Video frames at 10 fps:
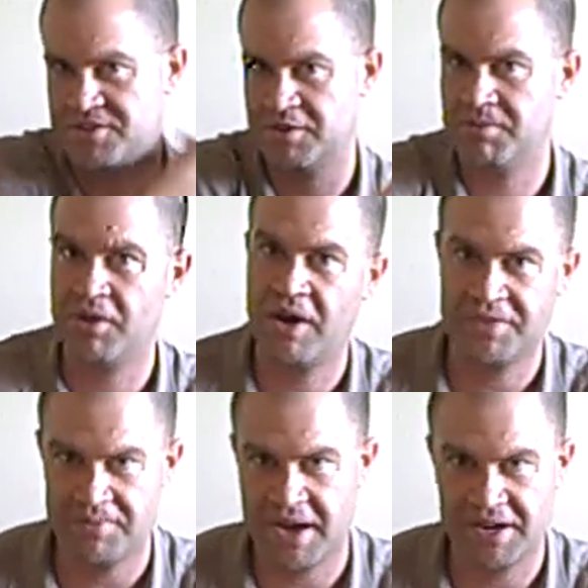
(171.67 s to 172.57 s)
is gonna blow
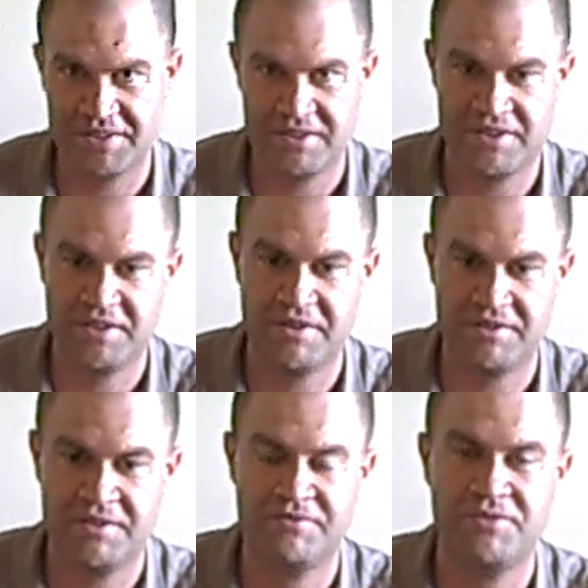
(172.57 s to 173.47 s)
out the back of
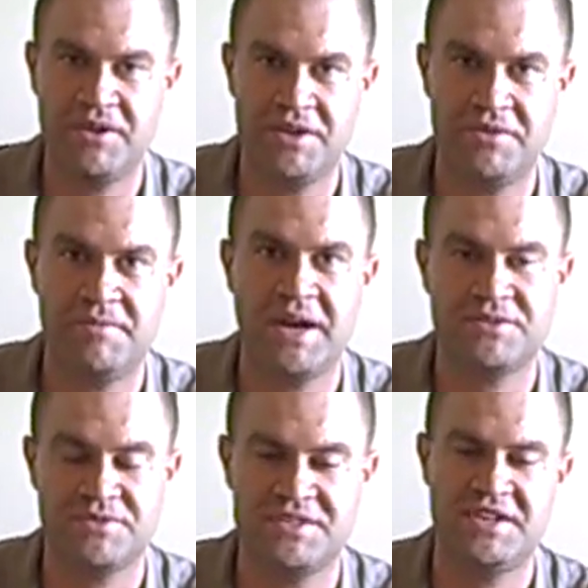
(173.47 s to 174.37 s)
the
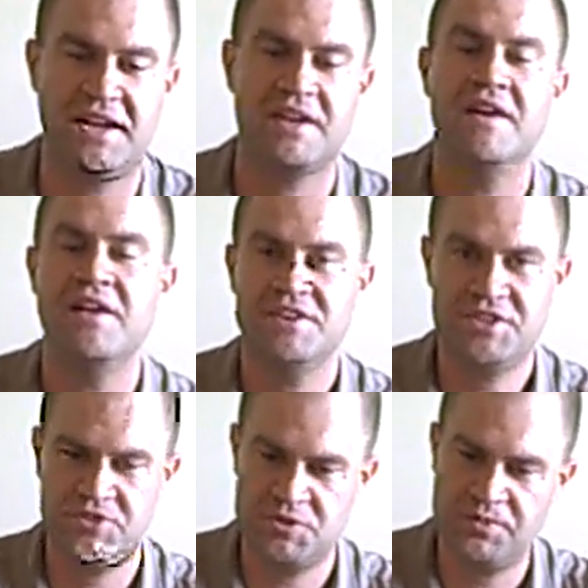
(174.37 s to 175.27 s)
back towards the tank.
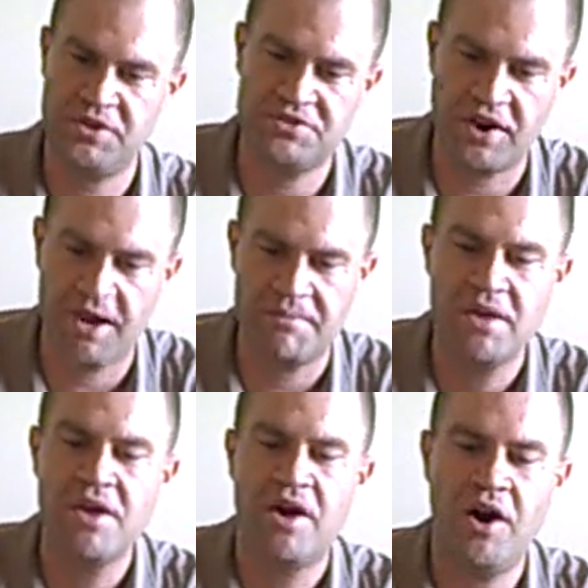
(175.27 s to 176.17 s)
So just put a
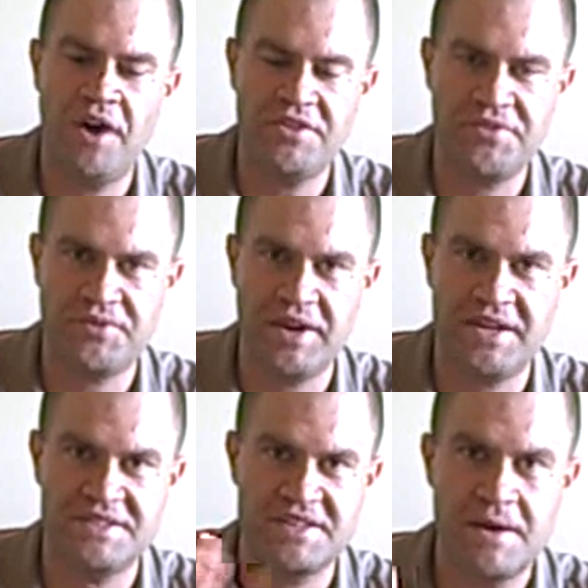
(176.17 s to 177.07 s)
drop on the
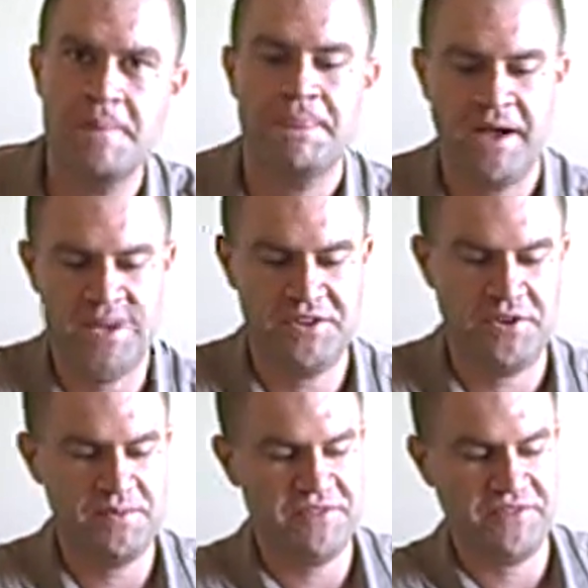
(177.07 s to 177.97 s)
threads and
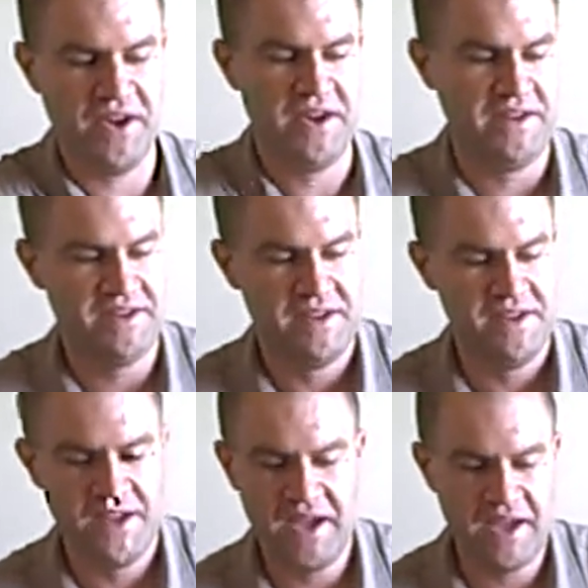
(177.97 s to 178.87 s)
you'll be fine.
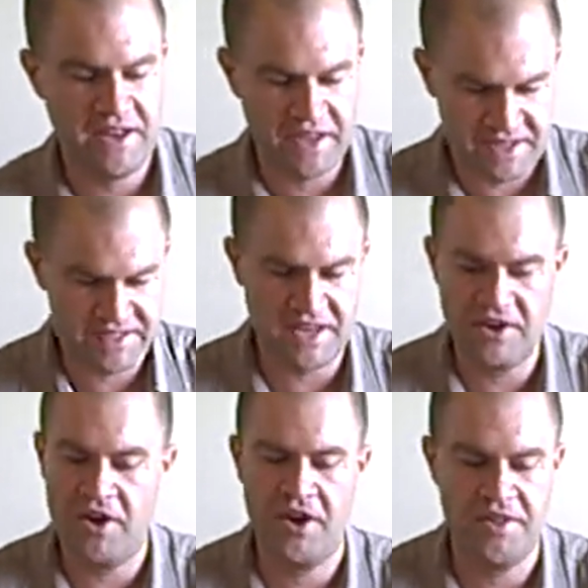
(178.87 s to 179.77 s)
And like I said,
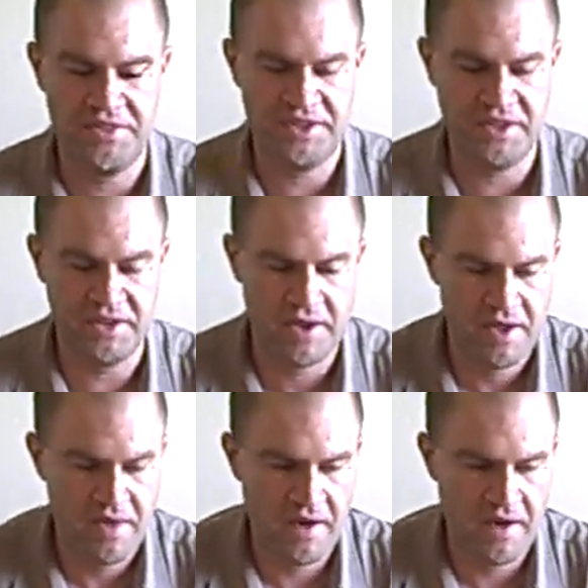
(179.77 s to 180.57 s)
on the